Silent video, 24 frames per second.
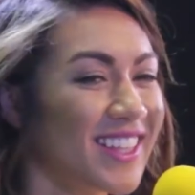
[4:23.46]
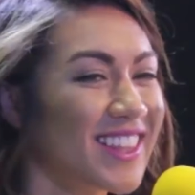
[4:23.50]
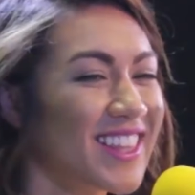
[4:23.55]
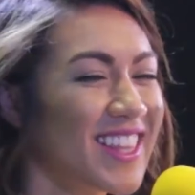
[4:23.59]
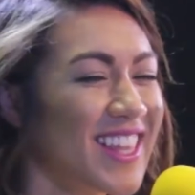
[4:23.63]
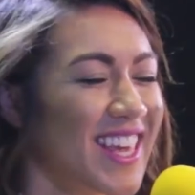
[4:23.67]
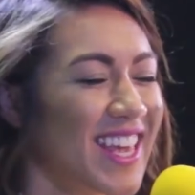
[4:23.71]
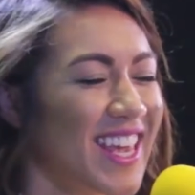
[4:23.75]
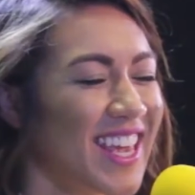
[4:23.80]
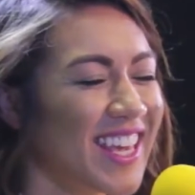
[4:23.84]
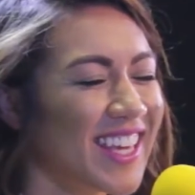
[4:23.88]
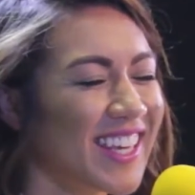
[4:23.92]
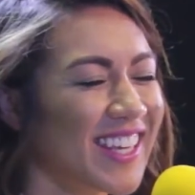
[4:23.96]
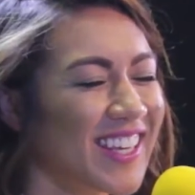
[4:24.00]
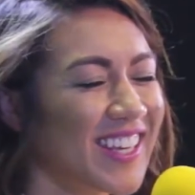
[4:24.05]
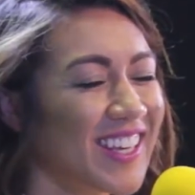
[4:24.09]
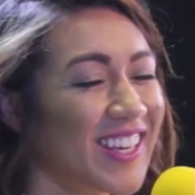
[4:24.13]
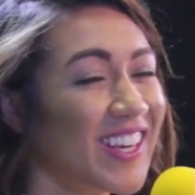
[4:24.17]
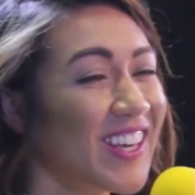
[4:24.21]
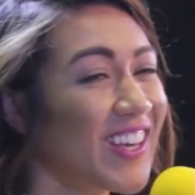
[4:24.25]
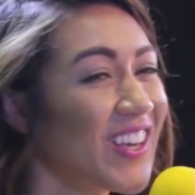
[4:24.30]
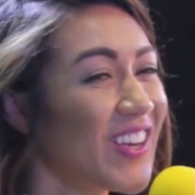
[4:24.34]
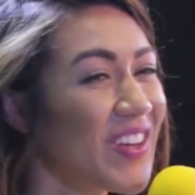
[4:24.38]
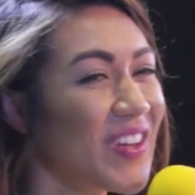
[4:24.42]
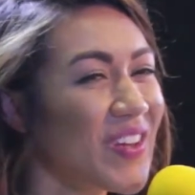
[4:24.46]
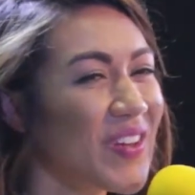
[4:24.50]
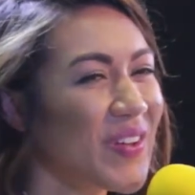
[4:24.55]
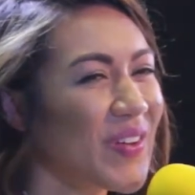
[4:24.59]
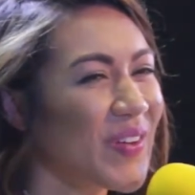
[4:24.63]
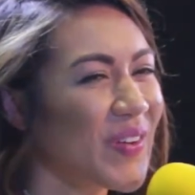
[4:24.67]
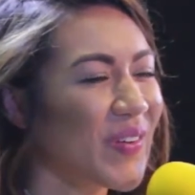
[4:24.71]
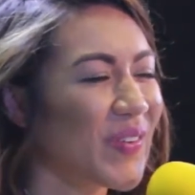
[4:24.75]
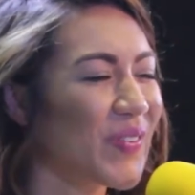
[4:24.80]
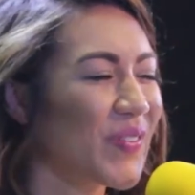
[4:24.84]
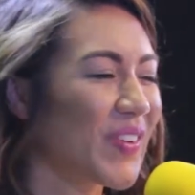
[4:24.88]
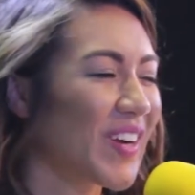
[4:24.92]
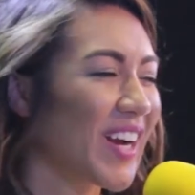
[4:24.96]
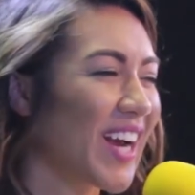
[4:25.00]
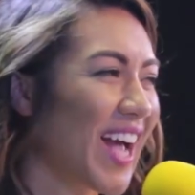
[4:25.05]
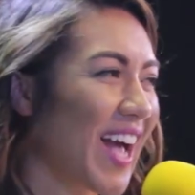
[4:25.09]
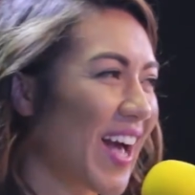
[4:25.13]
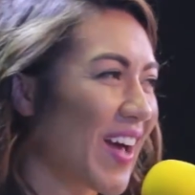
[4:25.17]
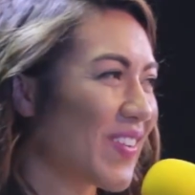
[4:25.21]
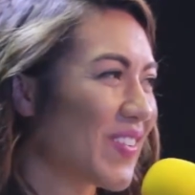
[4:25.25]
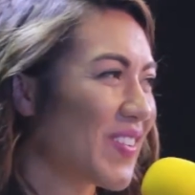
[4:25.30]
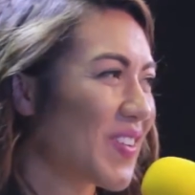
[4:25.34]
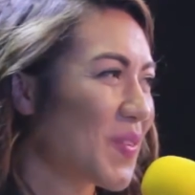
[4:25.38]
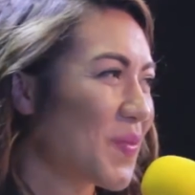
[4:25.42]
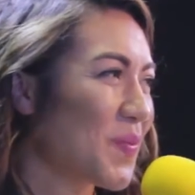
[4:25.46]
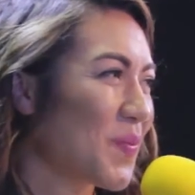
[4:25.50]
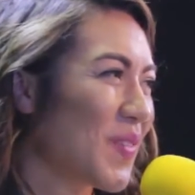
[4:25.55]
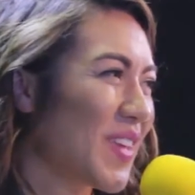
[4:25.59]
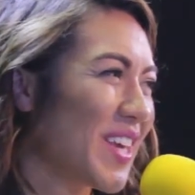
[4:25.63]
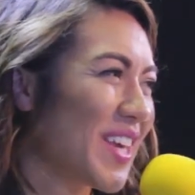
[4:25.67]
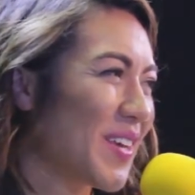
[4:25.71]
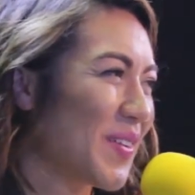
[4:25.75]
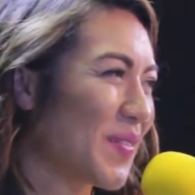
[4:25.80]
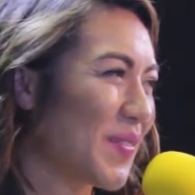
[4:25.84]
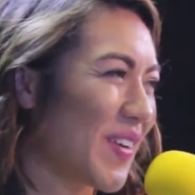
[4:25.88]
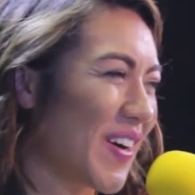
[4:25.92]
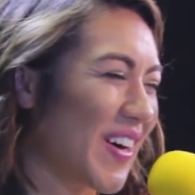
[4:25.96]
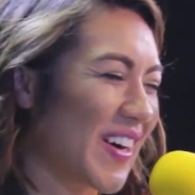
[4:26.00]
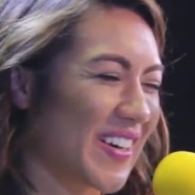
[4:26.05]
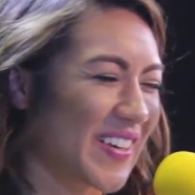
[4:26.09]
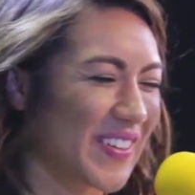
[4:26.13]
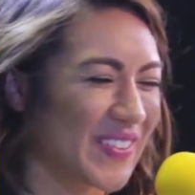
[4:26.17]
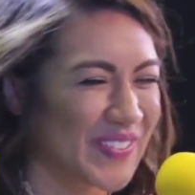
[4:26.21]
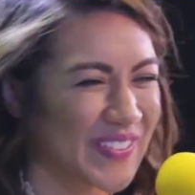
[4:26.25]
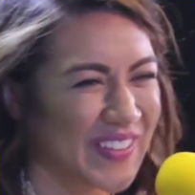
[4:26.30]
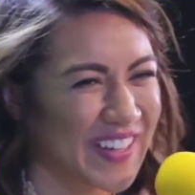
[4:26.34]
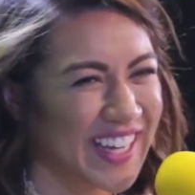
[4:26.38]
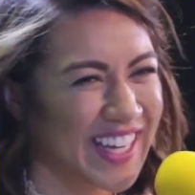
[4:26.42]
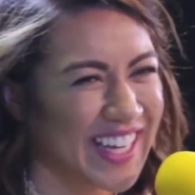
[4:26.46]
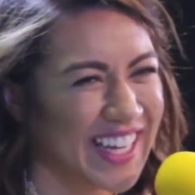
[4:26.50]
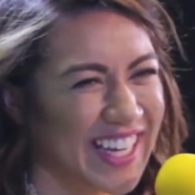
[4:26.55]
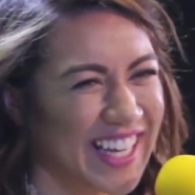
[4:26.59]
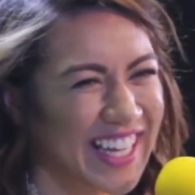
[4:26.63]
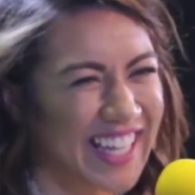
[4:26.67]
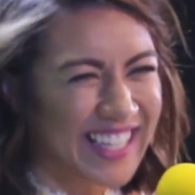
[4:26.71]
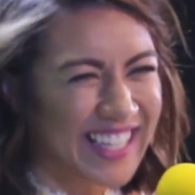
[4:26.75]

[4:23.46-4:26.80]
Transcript: Thank you for having me a part of it.